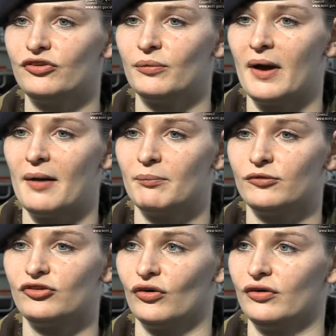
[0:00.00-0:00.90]
to
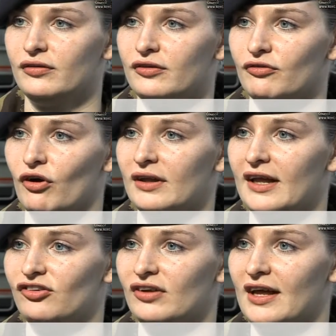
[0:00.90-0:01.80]
join the Royal
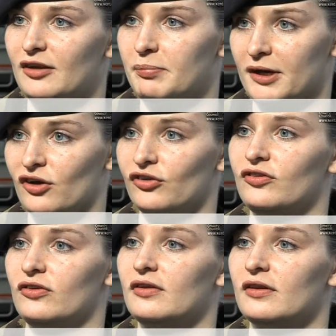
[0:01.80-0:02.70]
Engineers
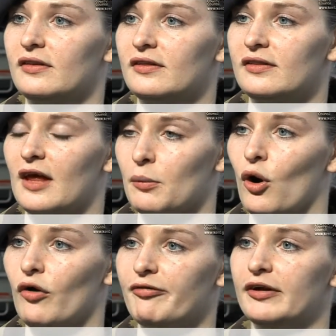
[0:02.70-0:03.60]
because they were
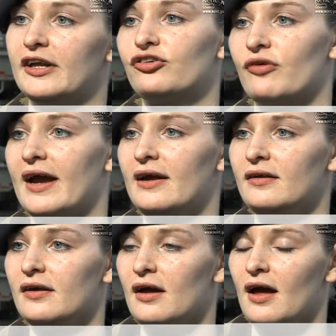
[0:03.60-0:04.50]
offering a trade.
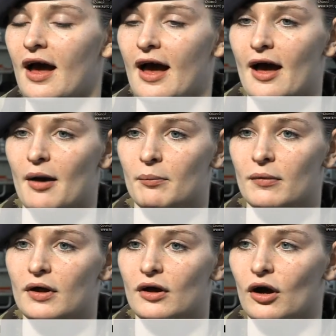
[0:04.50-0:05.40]

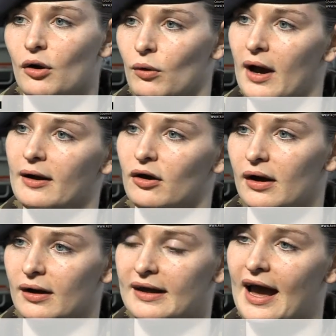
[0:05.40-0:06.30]
I
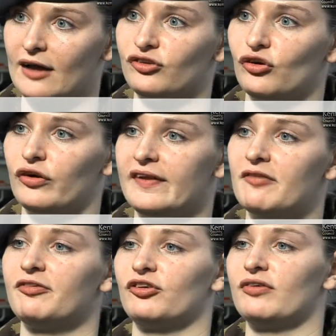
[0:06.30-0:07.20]
can't join the
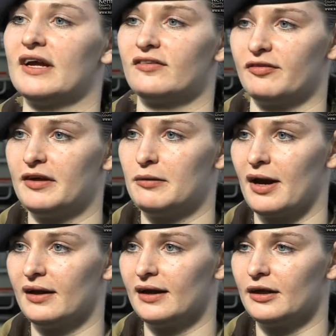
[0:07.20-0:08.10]
infantry as a
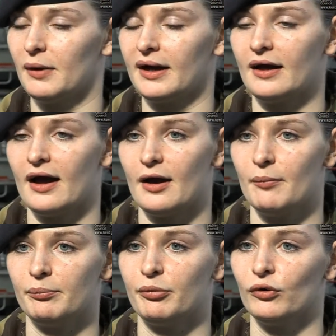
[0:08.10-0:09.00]
female anyway,
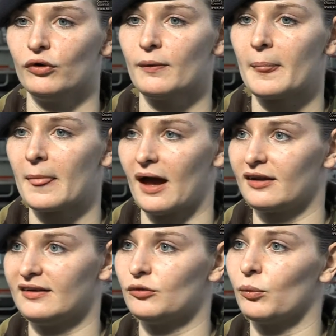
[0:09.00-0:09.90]
but I
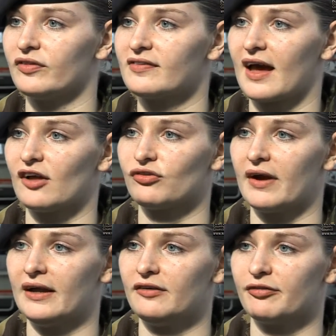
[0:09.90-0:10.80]
did want to get a
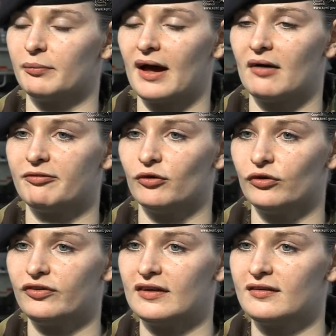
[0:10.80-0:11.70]
trade from the armed
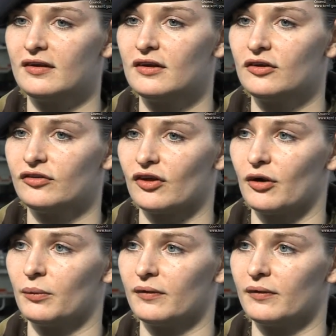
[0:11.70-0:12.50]
forces, so